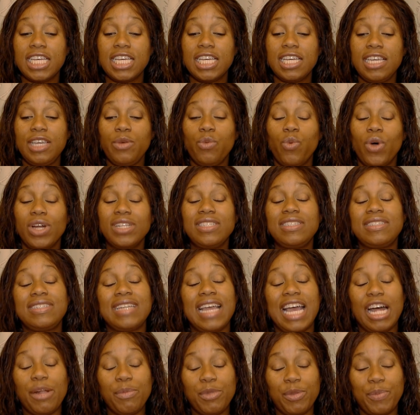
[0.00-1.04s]
he wants to
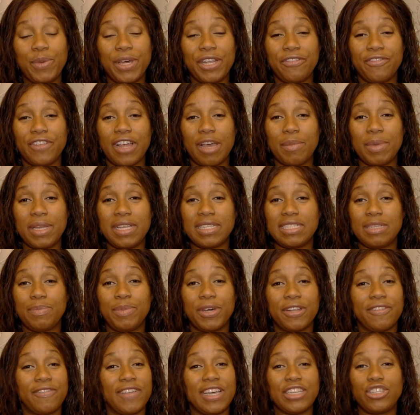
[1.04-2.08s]
help the butterfly because the
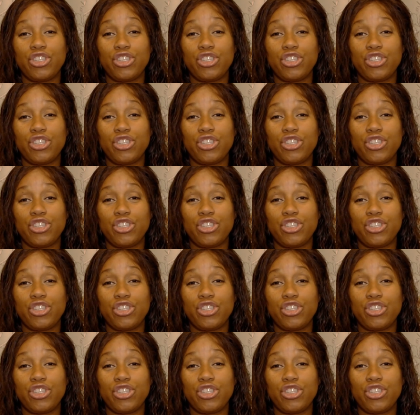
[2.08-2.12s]
butterfly is